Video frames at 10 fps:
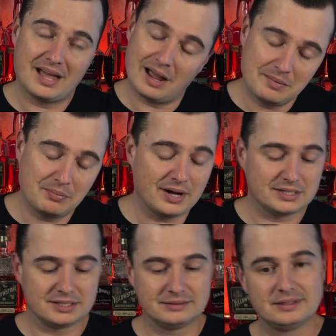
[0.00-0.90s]
I'm
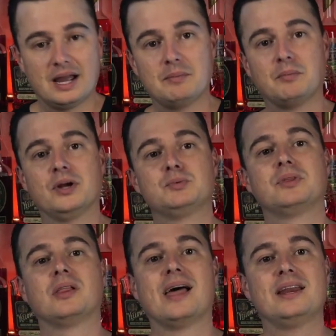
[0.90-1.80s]
impressed. I'm impressed with
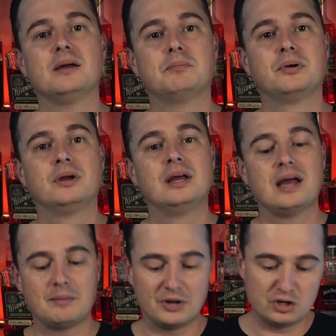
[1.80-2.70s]
the lineup.
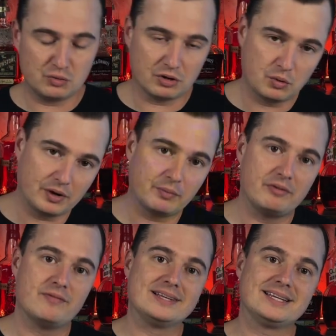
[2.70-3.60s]
I'm going to do a quick
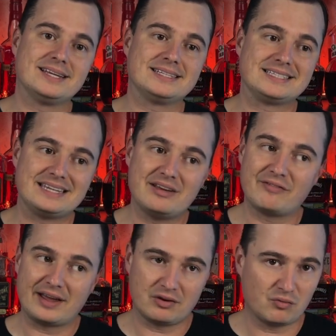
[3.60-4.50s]
revisit, see if
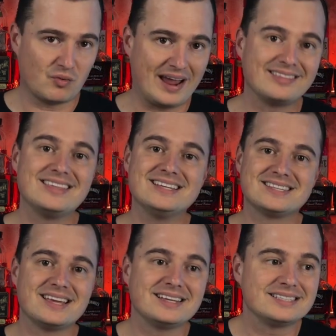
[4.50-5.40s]
I can rank these
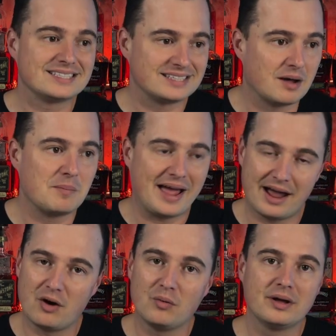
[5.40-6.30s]
things
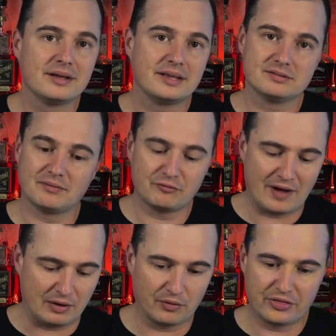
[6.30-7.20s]
somehow, give some
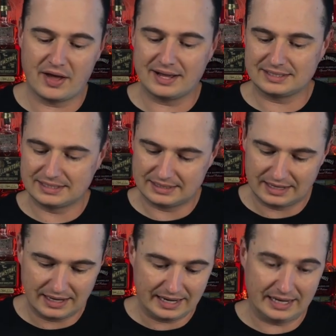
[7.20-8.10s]
final thoughts,
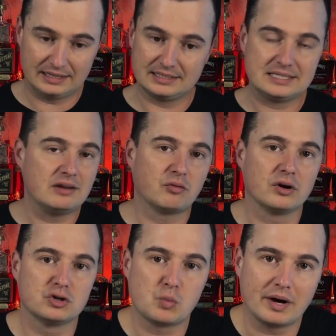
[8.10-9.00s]
and see if we're
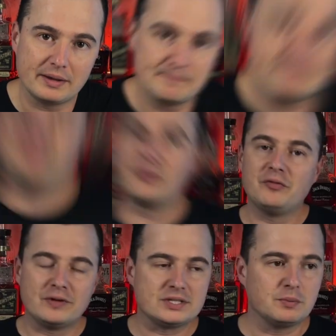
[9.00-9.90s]
under 20. The
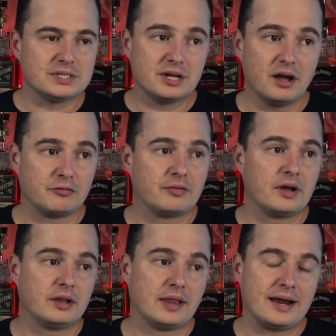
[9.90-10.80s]
revisit was tough.
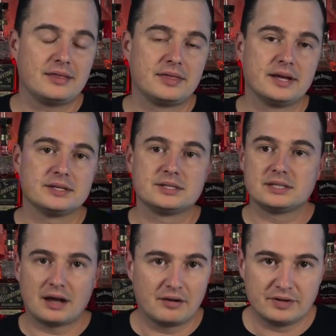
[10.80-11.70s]
A lot of this
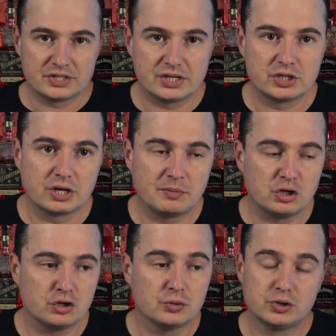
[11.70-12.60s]
obviously is going to be
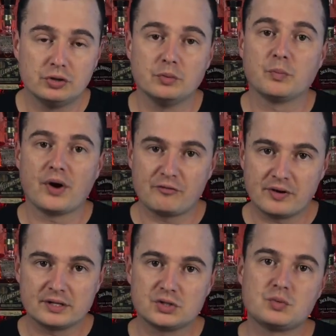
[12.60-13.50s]
due to
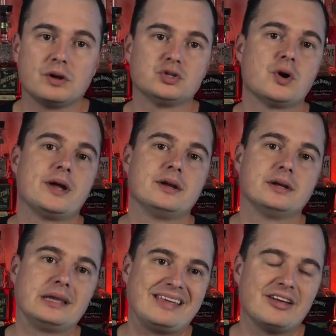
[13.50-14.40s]
preference, so I'll try and
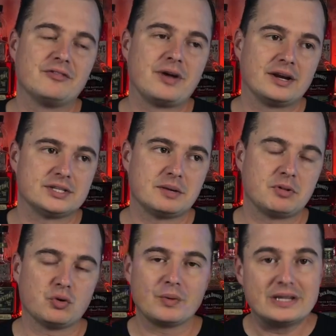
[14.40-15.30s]
give kind of some of
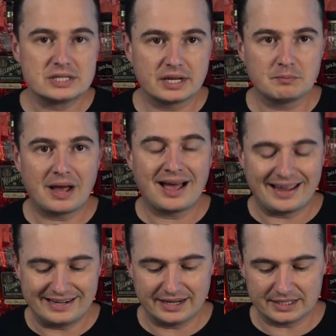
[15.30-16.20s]
the reasoning
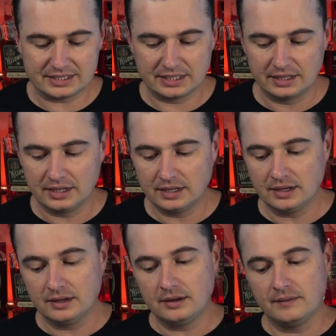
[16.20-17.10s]
behind it.
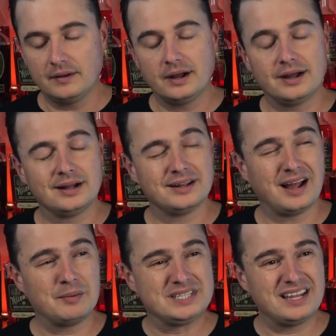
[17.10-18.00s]

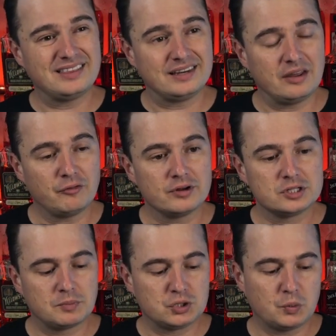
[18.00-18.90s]
I would say the difference
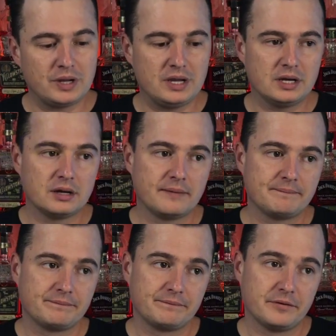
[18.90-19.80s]
between
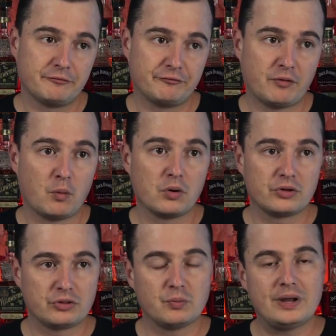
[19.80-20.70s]
4,
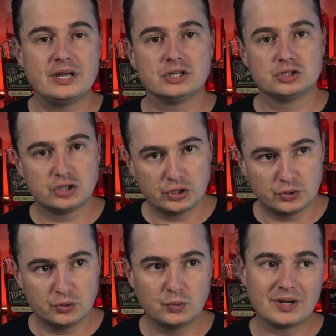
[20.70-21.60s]
3, and
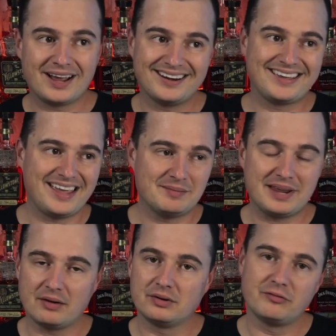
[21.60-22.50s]
2 kind of came
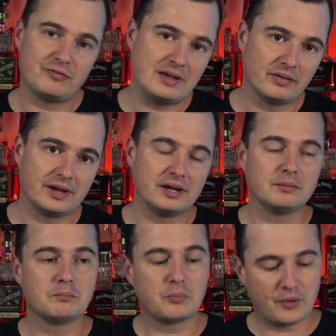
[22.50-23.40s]
down to
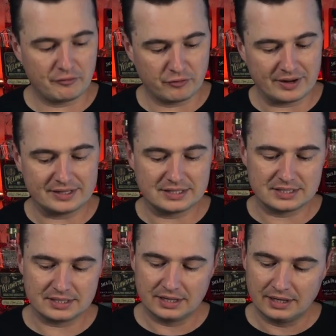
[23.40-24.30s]
feeling, preference.